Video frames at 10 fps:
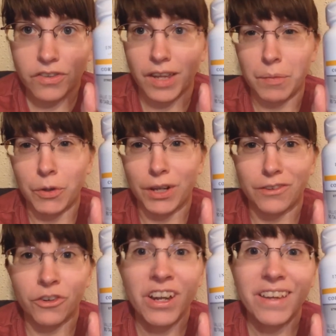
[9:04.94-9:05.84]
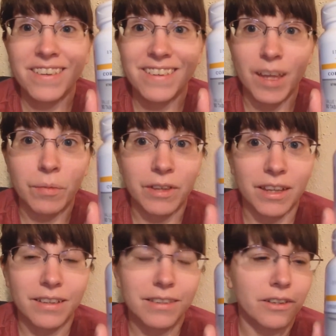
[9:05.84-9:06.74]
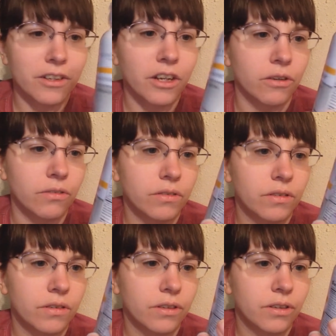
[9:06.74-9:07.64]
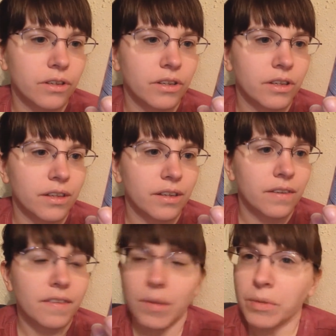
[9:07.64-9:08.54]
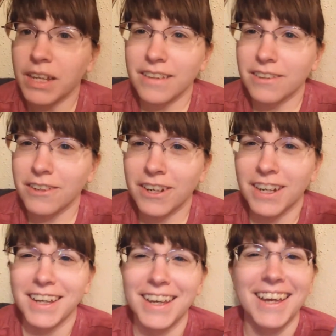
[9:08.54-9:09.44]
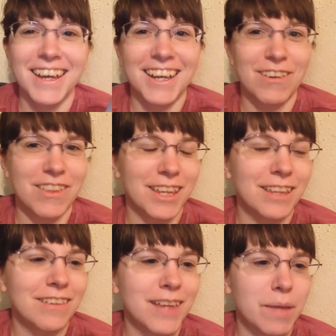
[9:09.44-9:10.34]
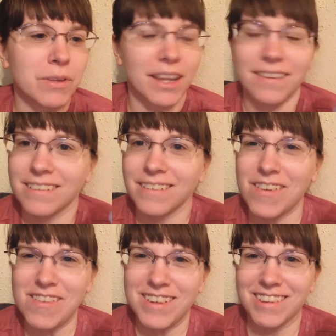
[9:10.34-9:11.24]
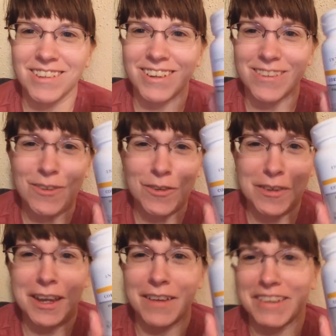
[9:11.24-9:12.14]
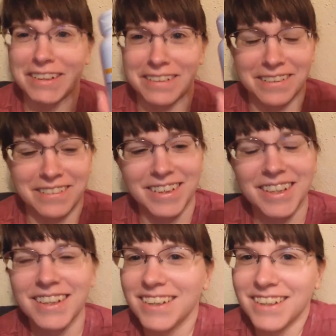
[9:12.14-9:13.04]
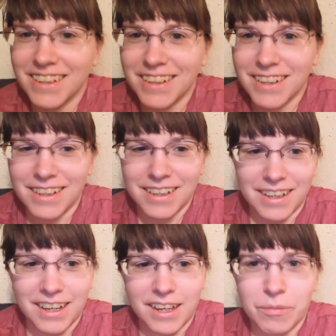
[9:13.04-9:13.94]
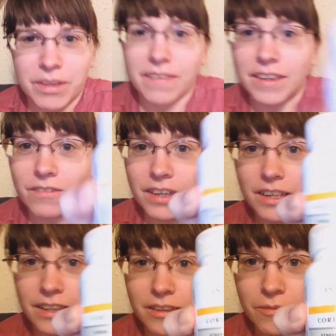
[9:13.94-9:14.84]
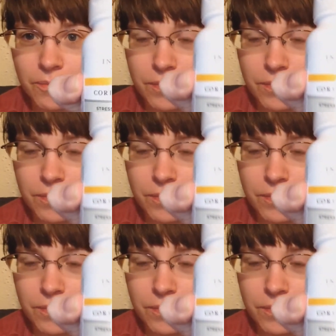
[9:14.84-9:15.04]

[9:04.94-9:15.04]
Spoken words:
Stabilizer. No. Stabilizer? I think stabilizer. Maybe I said that right the first time. I don't know. Let's see if I can